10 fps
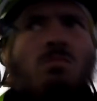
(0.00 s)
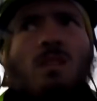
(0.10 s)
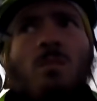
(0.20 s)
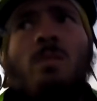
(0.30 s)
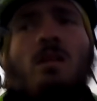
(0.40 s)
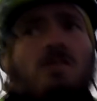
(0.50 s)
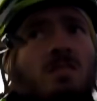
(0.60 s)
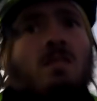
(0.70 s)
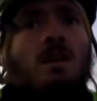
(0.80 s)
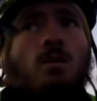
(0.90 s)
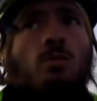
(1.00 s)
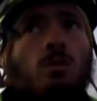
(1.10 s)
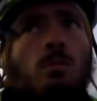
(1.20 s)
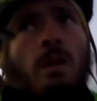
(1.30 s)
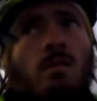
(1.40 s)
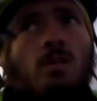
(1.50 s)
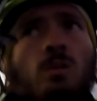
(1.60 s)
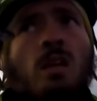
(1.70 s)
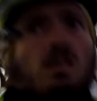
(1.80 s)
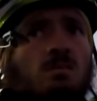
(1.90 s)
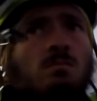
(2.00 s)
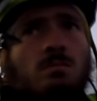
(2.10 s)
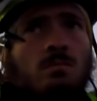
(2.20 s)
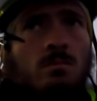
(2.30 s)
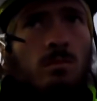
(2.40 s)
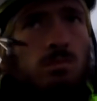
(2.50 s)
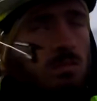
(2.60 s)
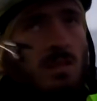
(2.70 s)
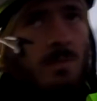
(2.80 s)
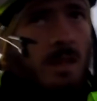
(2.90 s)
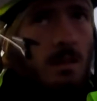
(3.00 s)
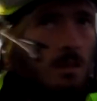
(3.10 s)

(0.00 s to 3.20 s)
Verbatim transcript: I might have said that all wrong, Marilulan something.